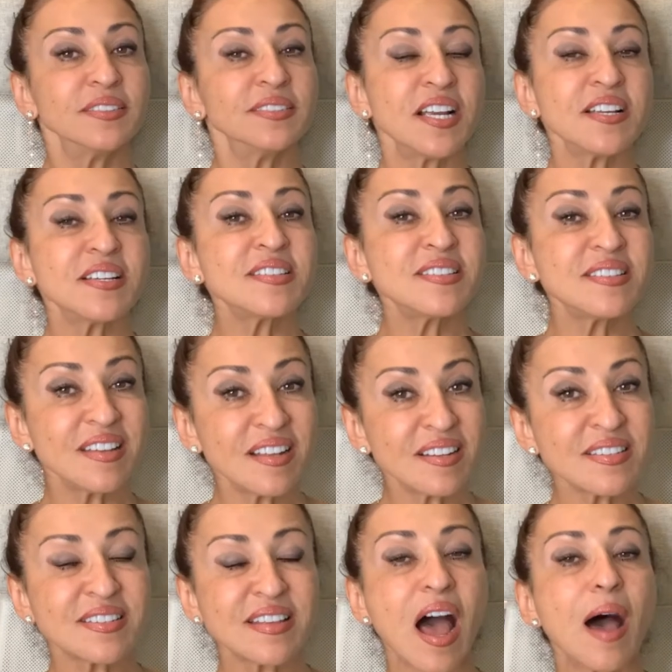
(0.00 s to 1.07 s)
there's still
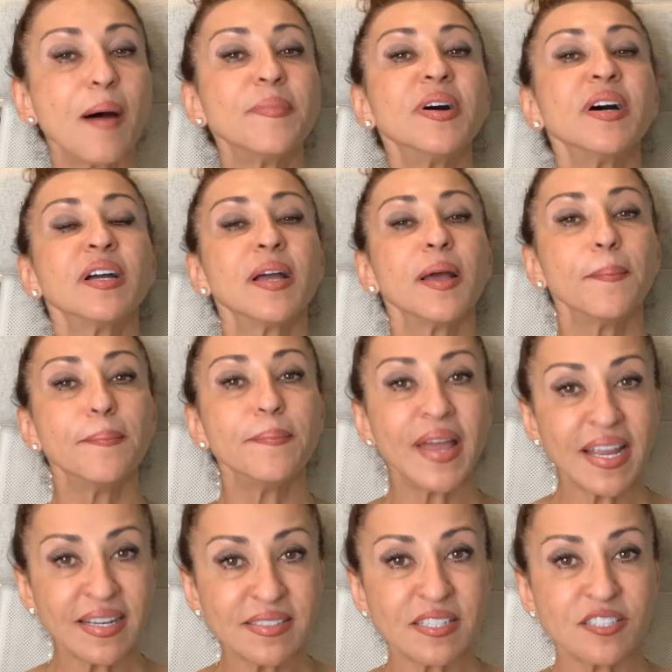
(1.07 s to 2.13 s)
some
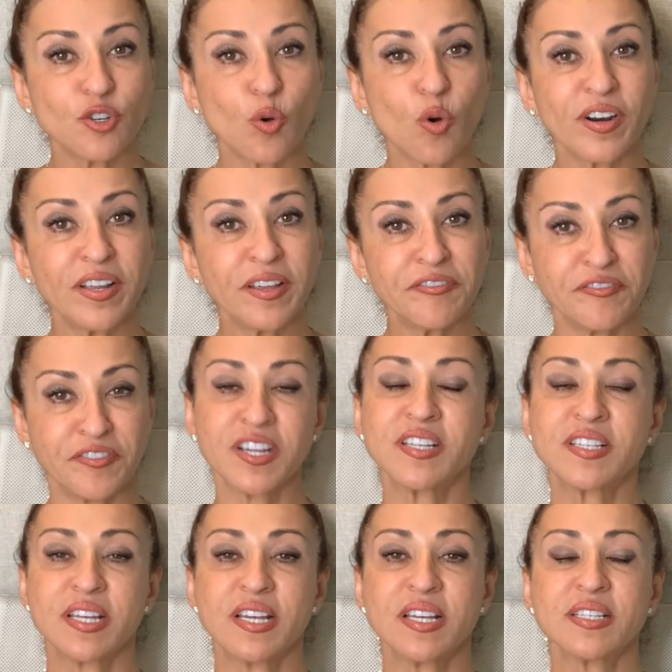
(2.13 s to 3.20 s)
mandatory
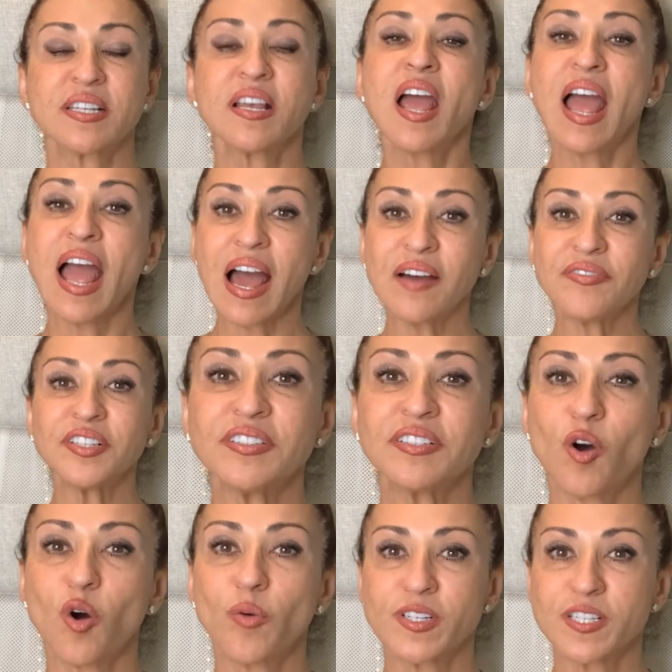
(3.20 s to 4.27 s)
fixes after the
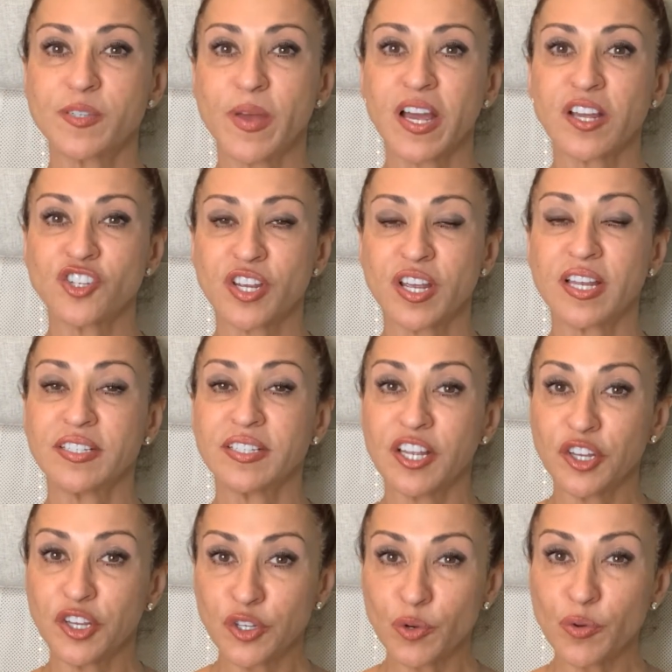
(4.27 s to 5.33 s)
home inspection
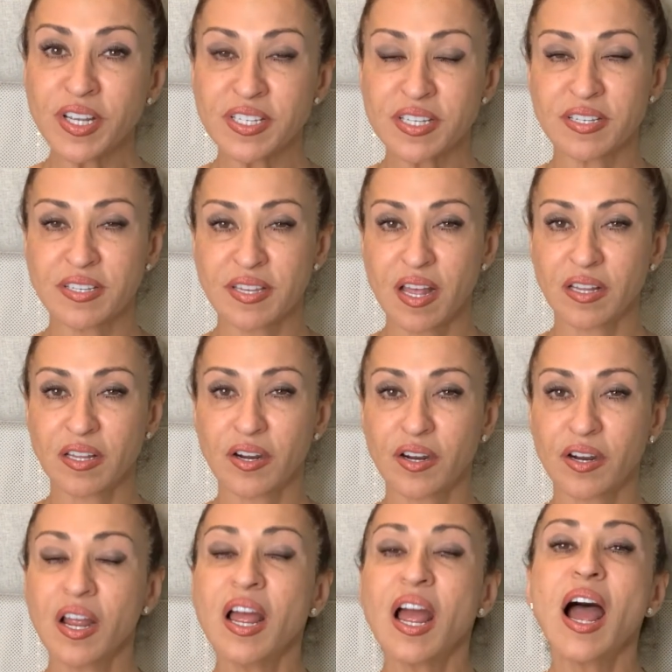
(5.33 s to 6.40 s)
that you as the
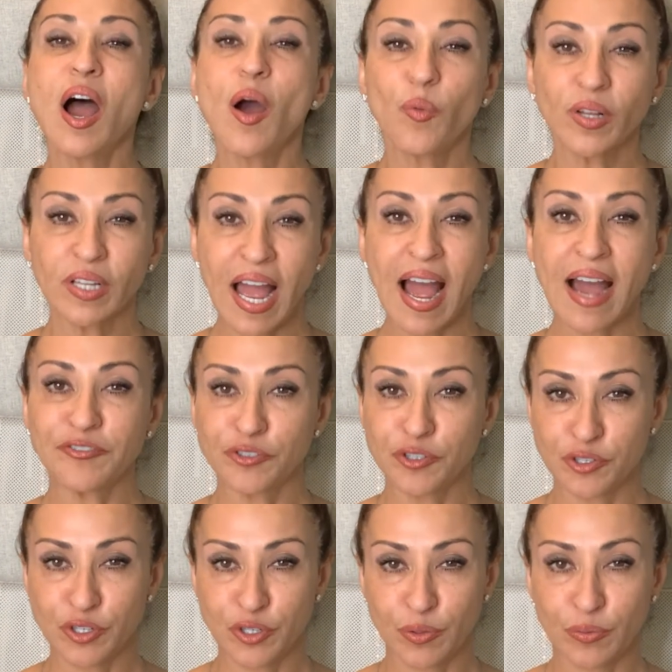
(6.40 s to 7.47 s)
seller will have to
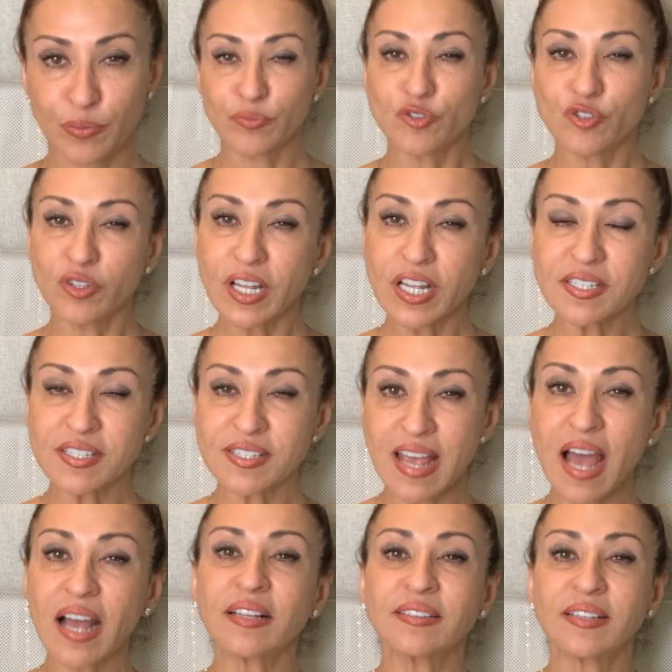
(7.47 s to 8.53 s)
do. So let's
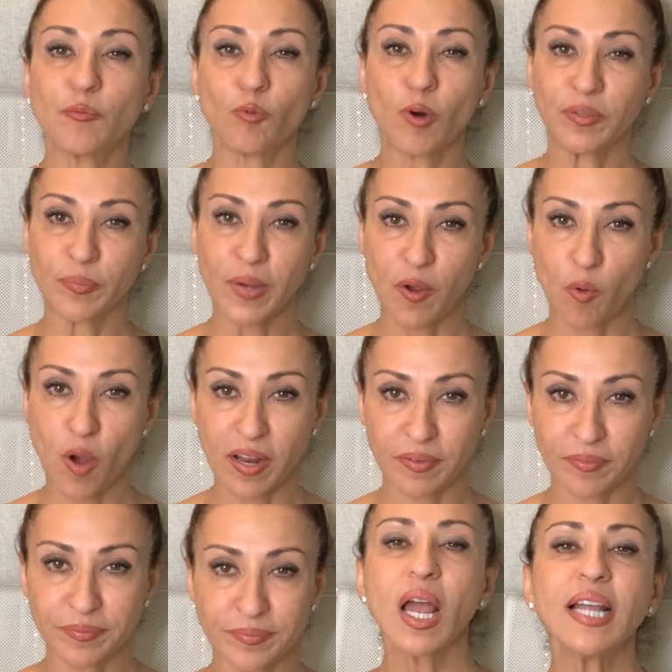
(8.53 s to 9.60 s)
tackle them one by one.
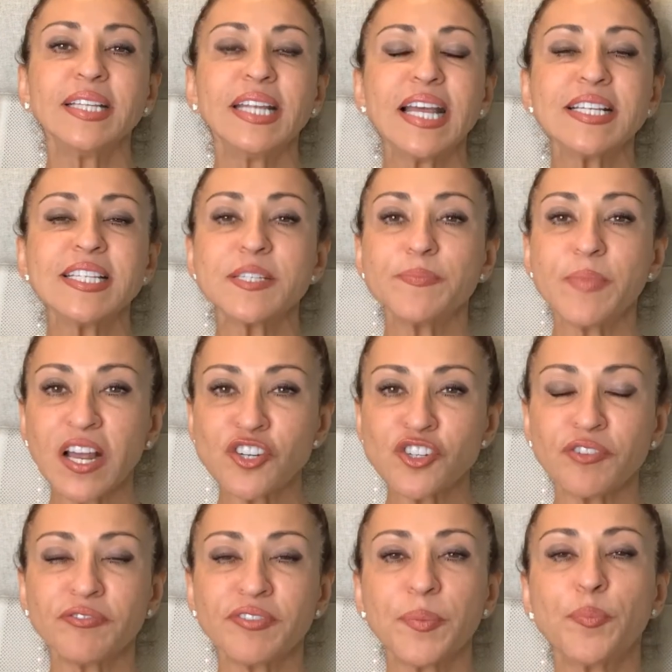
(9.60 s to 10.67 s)
The inspection
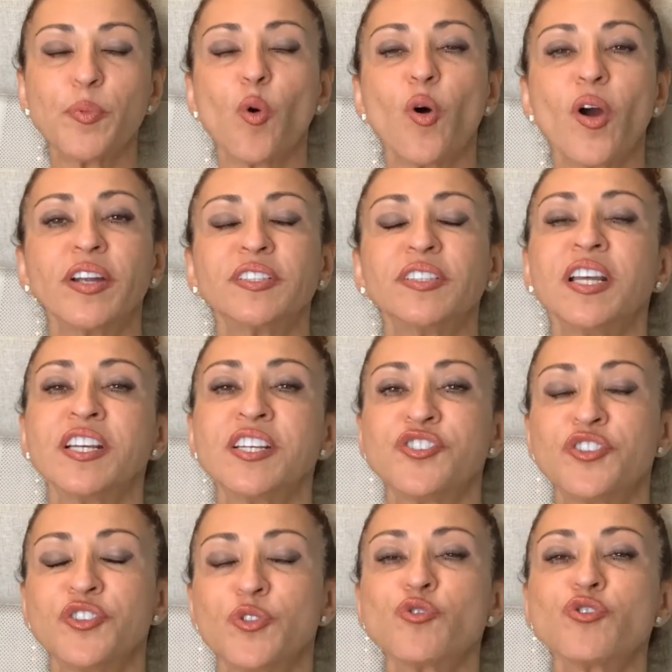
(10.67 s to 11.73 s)
report is
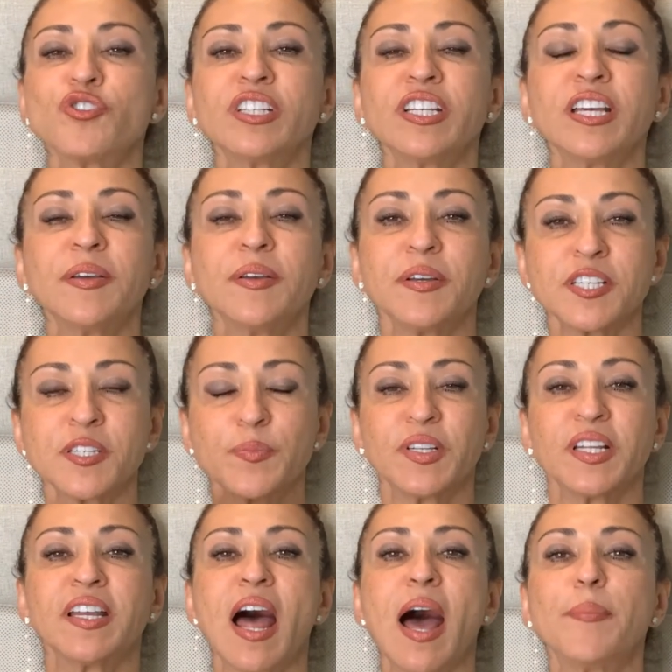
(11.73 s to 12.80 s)
usually
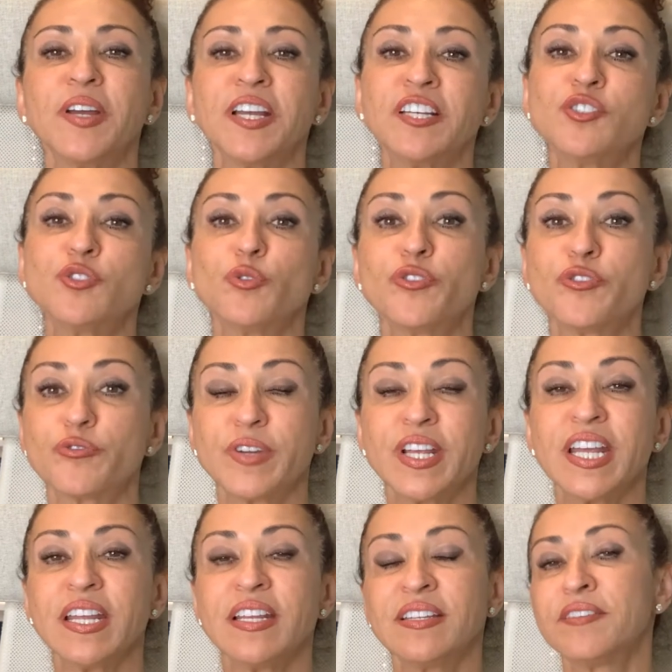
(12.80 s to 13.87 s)
split up into
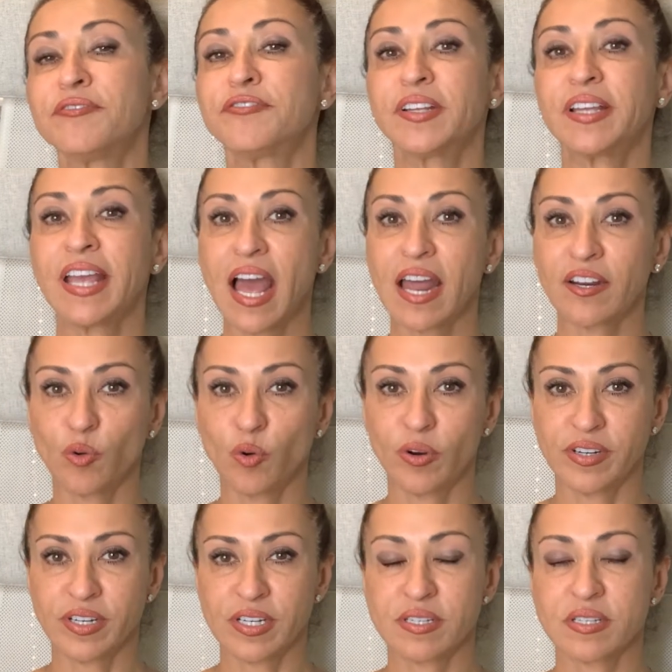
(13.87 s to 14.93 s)
three different
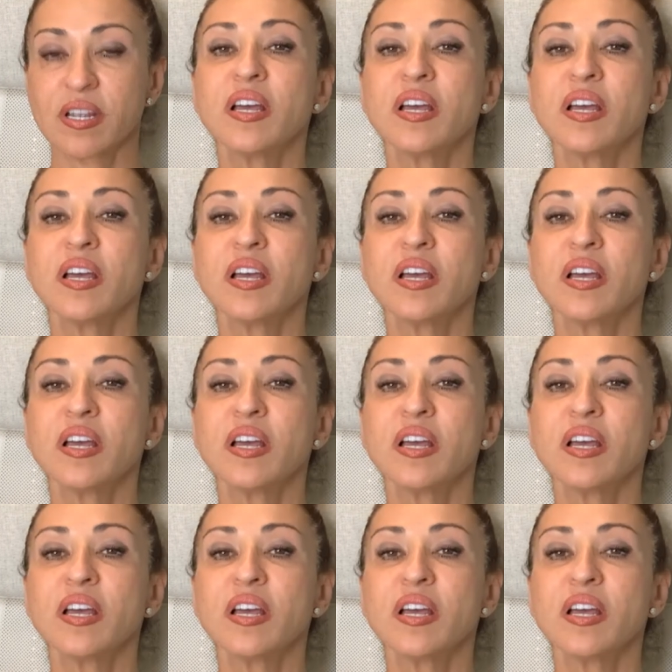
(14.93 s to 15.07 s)
categories.